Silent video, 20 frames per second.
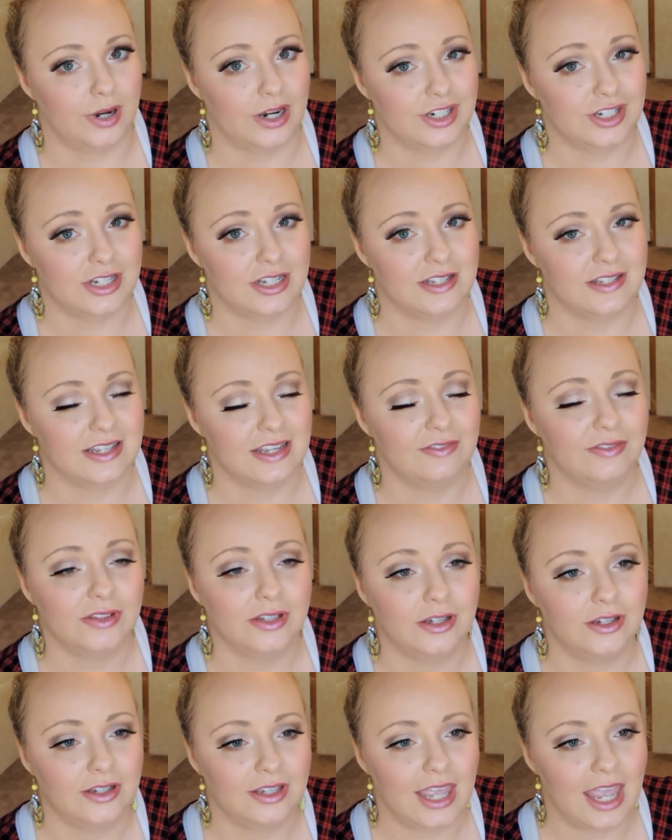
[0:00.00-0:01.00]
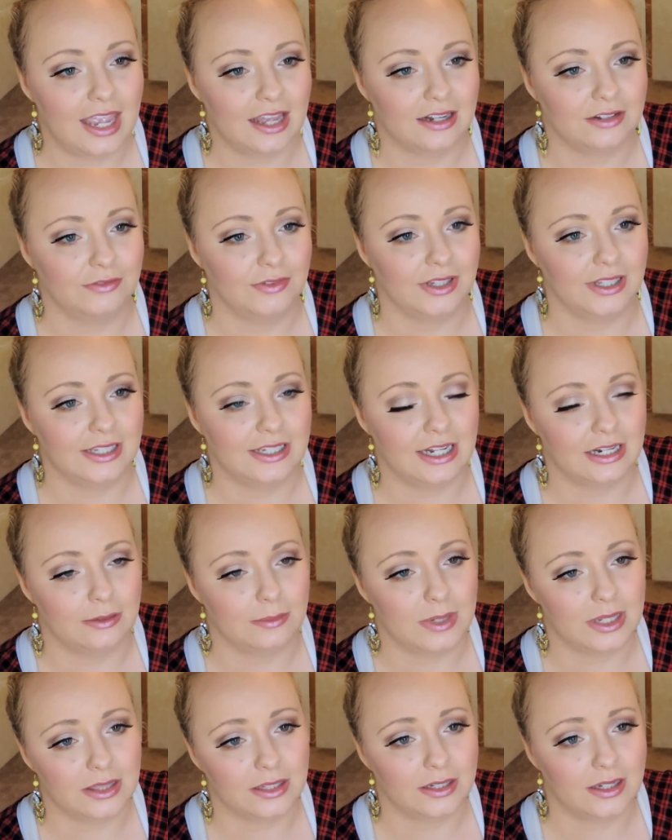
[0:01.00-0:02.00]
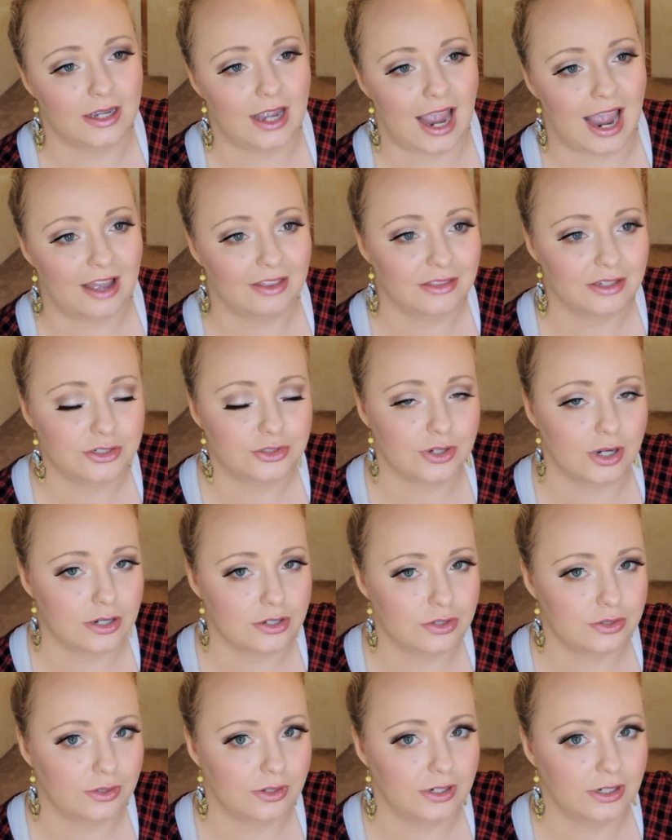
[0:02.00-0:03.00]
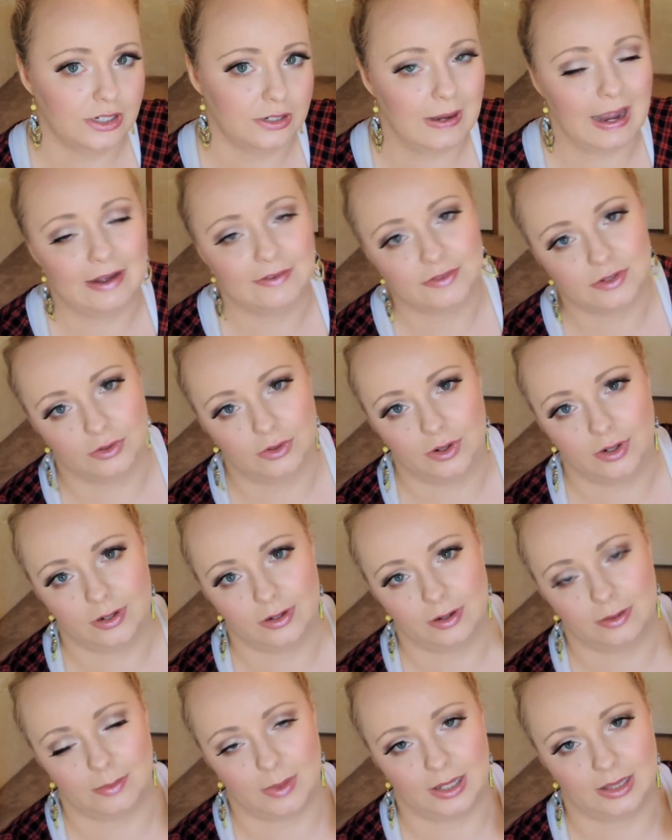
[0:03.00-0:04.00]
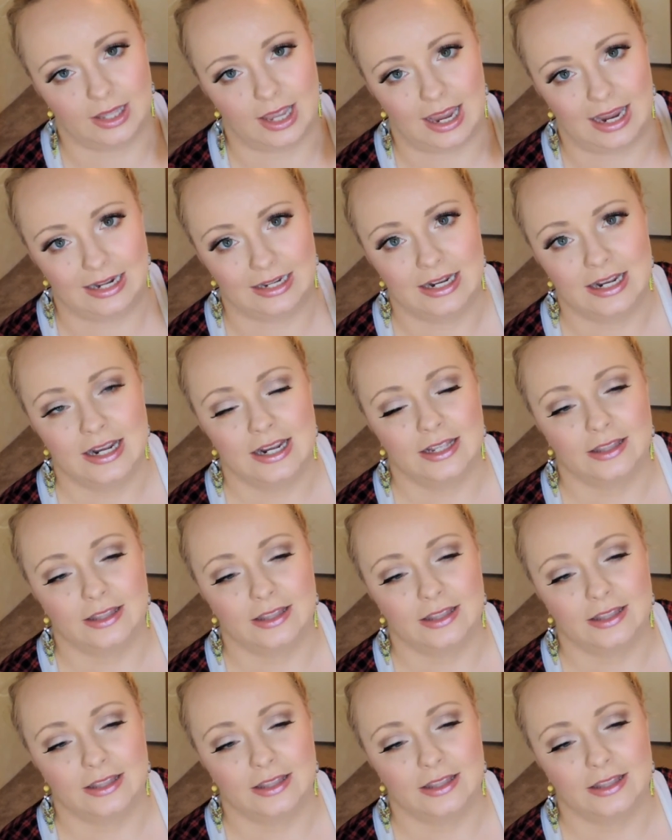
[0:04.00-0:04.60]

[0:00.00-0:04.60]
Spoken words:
brushes. Even though you can't really get them at the drugstore, you have to order them online.